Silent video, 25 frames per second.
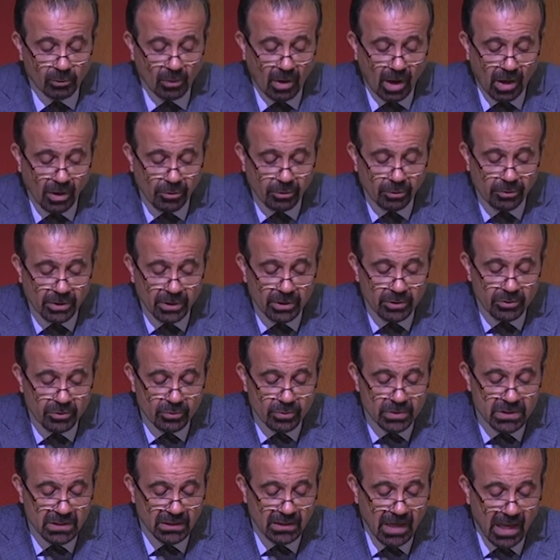rather than
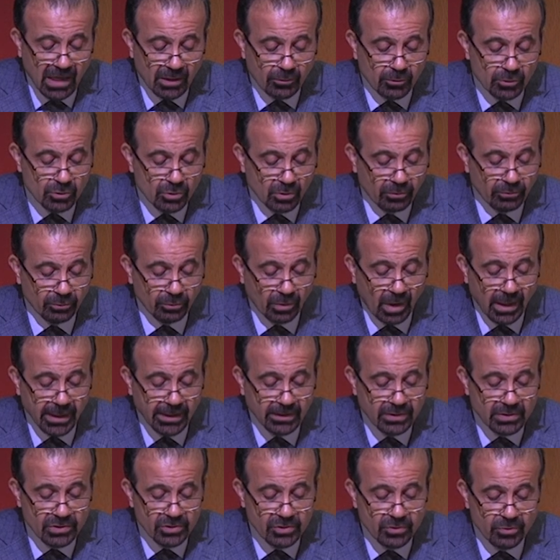use the language of
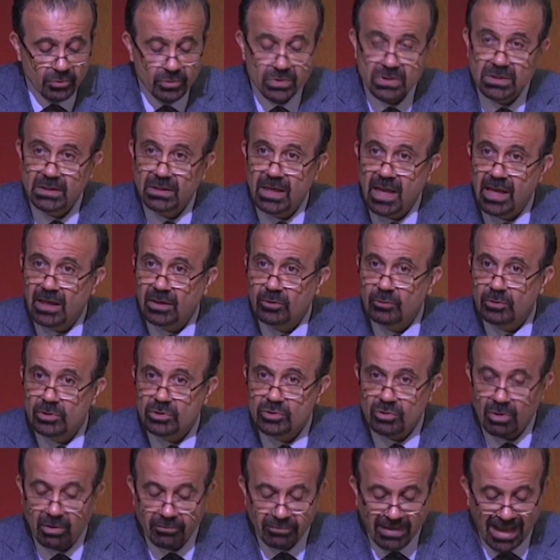rights, used the
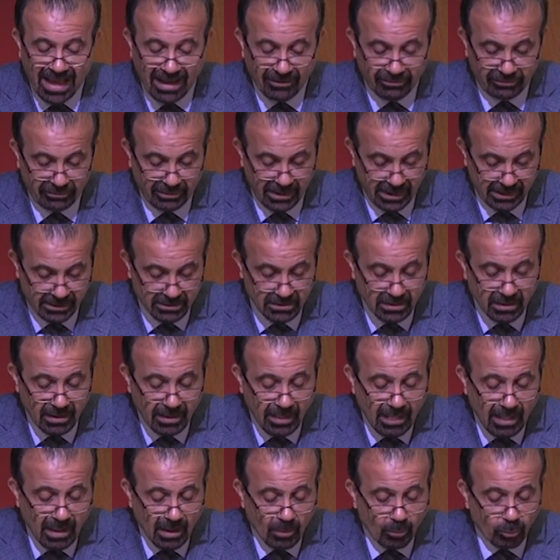language of affect,
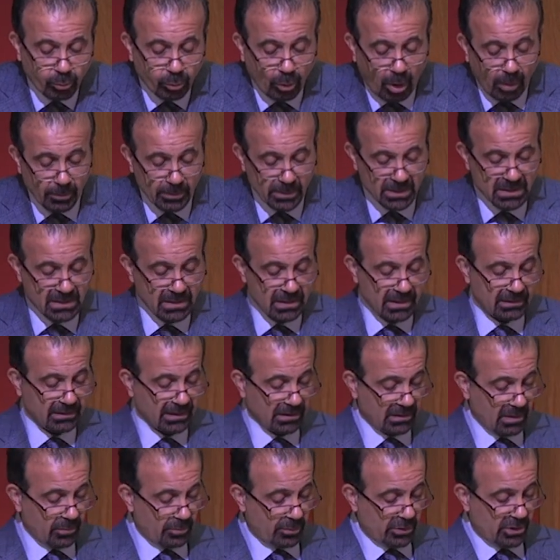promising
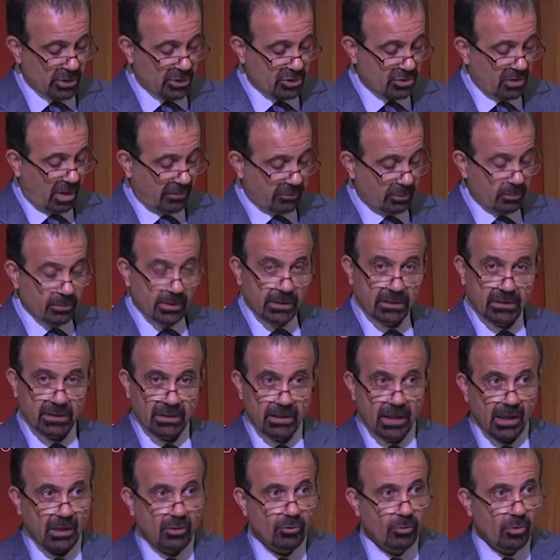that the British government,
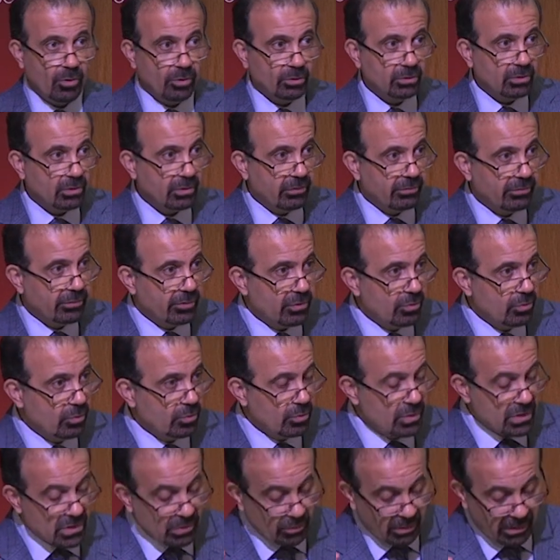and I quote,
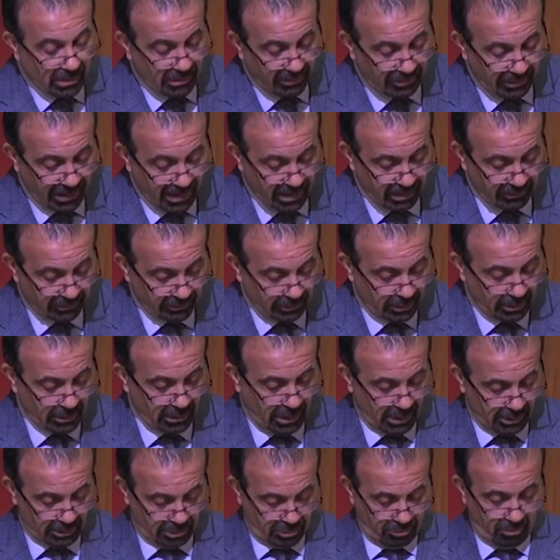views with
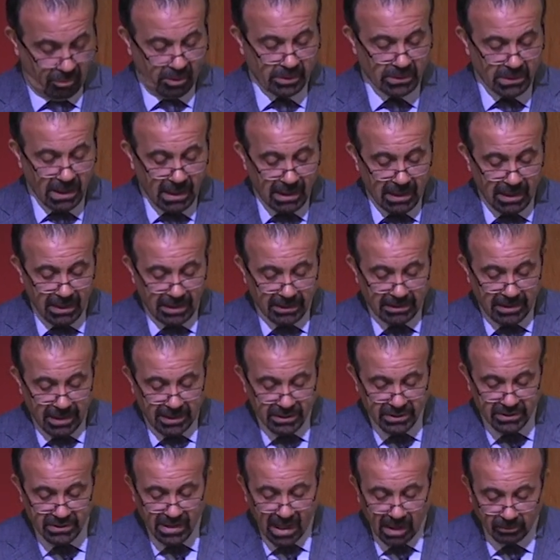favor, unquote,
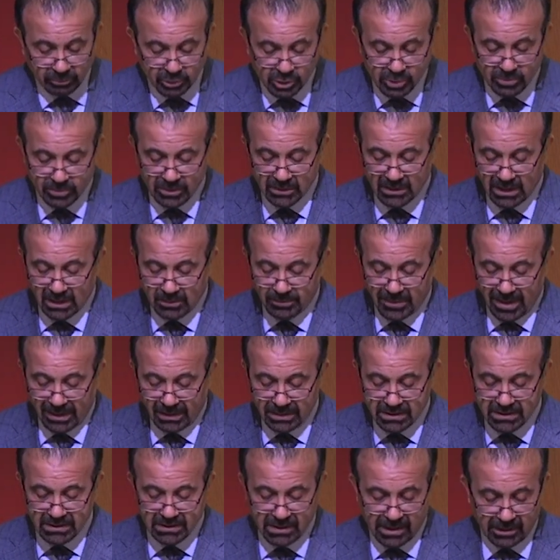the establishment in
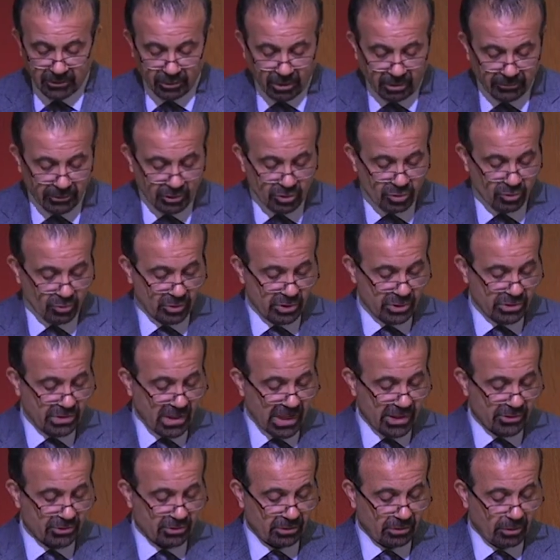Palestine of a
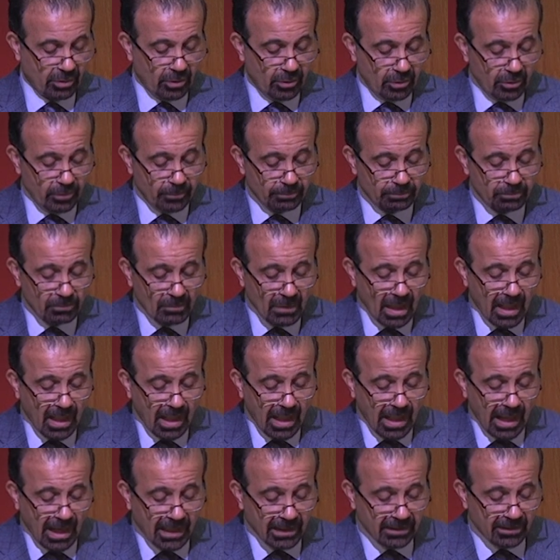Jewish national home,
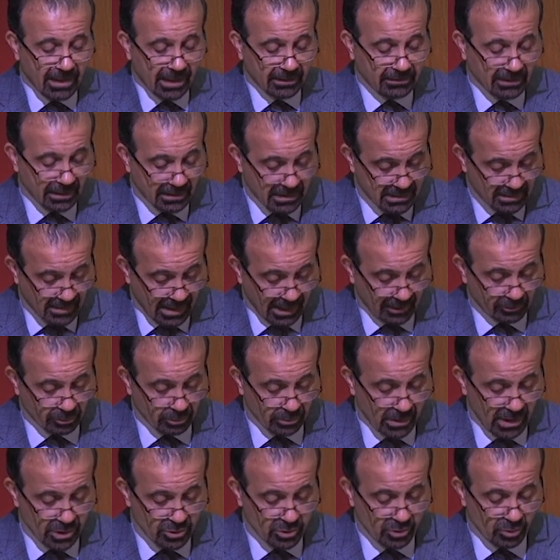and that its
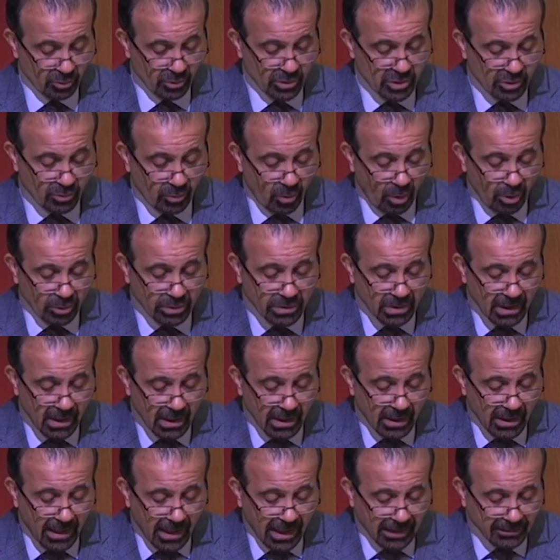declaration was, quote,
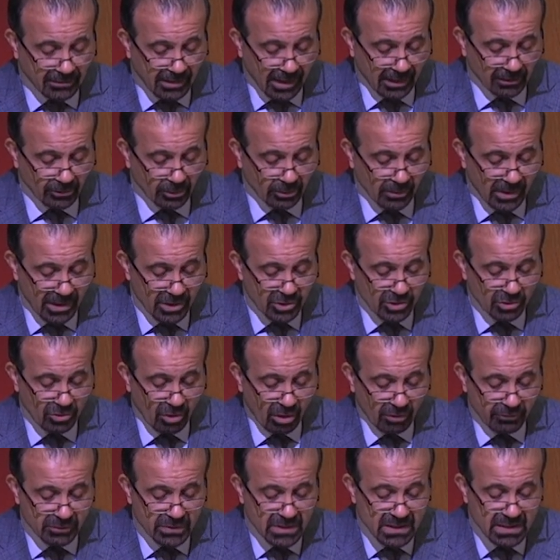a
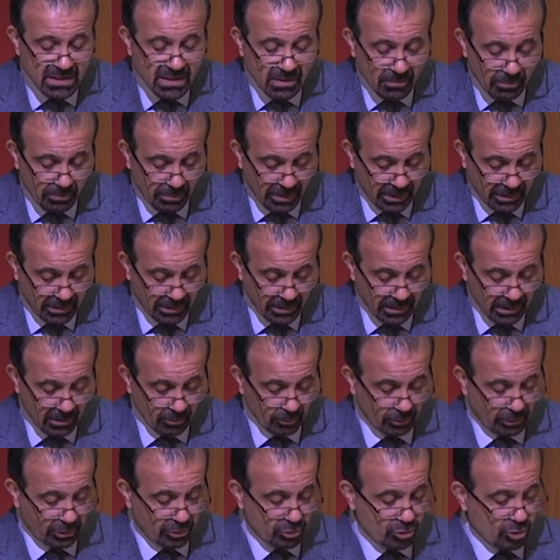declaration of
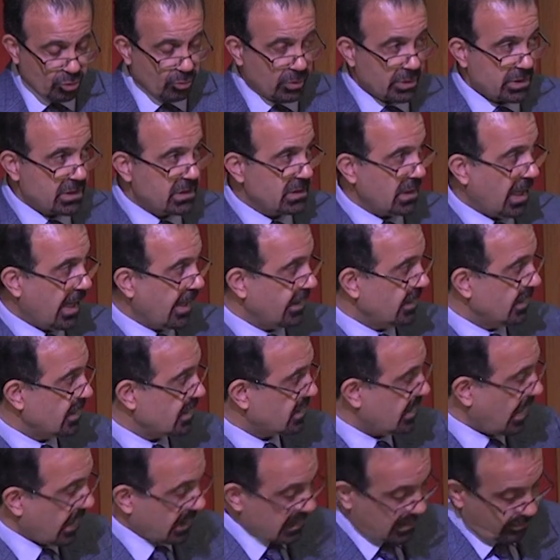sympathy with Jewish
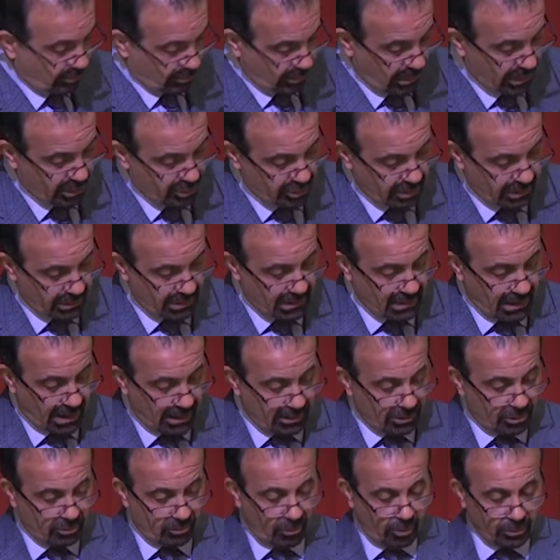Zionist aspirations,
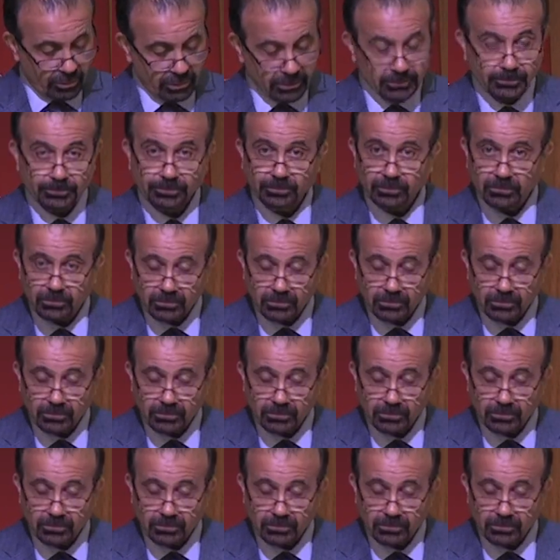unquote.